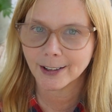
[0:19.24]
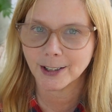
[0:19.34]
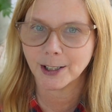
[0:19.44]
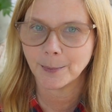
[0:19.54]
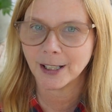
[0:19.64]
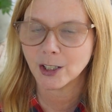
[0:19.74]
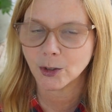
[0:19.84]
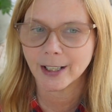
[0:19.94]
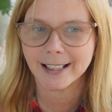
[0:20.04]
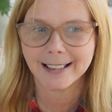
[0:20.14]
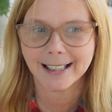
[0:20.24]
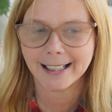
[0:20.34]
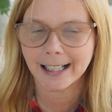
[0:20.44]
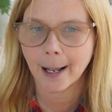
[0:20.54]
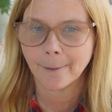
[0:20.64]
too many trees to
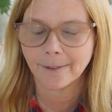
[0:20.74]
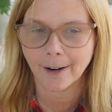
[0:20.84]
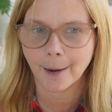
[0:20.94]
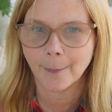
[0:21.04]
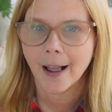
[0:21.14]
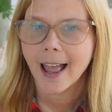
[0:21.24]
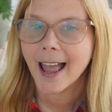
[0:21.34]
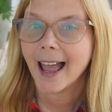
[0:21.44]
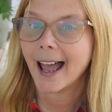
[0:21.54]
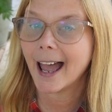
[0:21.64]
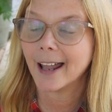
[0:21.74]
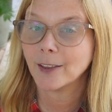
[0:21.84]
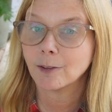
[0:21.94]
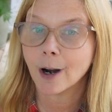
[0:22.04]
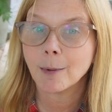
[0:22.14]
clean up from, and
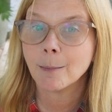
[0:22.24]
the rubber